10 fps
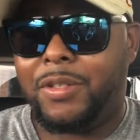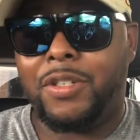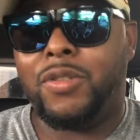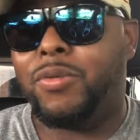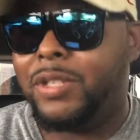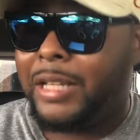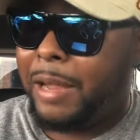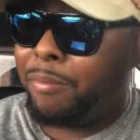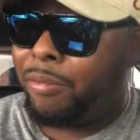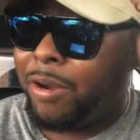use
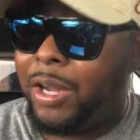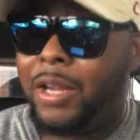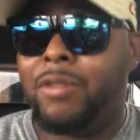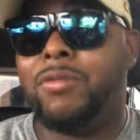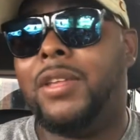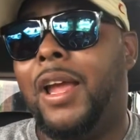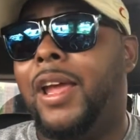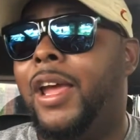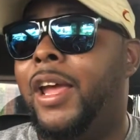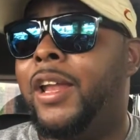that brain, use
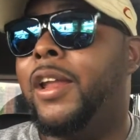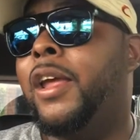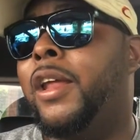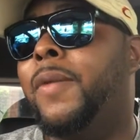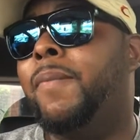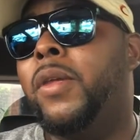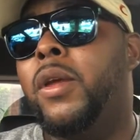that head, and